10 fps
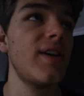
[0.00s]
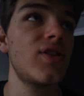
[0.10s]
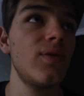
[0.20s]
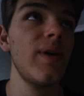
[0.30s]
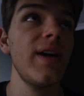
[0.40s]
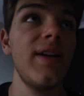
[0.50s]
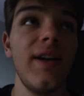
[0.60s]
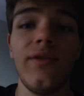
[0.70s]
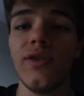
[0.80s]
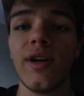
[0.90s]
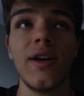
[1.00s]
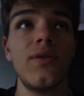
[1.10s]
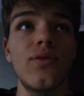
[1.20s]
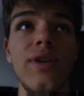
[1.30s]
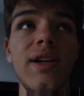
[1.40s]
that you're awake. If you
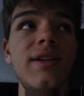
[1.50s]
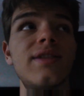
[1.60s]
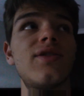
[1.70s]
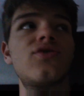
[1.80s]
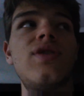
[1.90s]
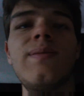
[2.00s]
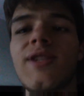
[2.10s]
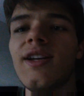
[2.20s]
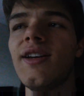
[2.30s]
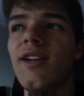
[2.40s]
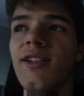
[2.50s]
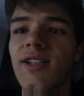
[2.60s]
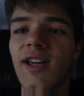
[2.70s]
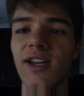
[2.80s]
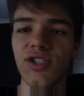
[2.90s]
can read in a dream, second
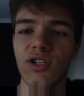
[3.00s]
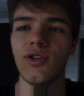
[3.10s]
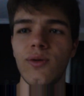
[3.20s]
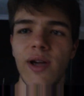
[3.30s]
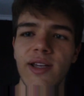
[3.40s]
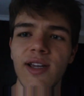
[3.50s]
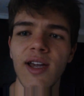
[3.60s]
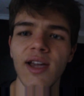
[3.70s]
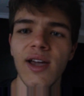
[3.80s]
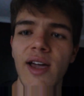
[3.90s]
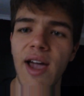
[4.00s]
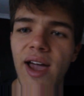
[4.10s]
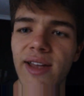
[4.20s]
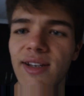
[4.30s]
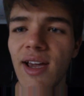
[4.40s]
indication you're awake.
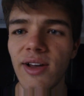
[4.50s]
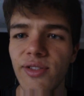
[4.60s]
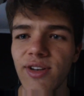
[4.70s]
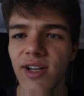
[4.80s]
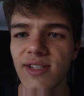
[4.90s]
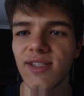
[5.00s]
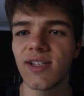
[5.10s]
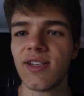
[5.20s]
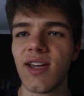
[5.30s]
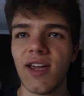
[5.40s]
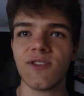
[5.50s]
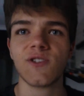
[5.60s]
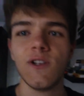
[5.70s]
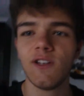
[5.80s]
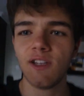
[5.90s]
And now the next
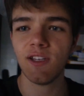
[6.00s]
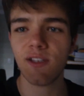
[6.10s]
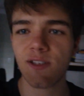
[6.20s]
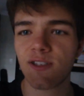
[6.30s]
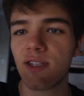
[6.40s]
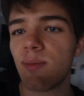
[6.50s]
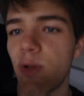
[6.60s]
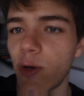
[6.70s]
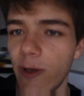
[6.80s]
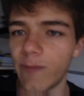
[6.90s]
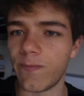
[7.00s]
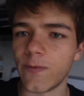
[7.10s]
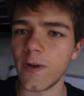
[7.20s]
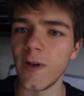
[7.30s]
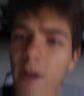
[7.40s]
indication is the mirror.
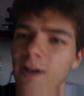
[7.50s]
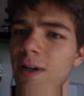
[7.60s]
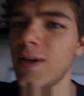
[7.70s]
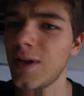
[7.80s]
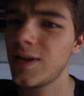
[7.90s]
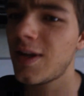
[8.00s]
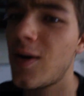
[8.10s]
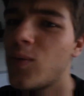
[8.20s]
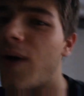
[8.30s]
And now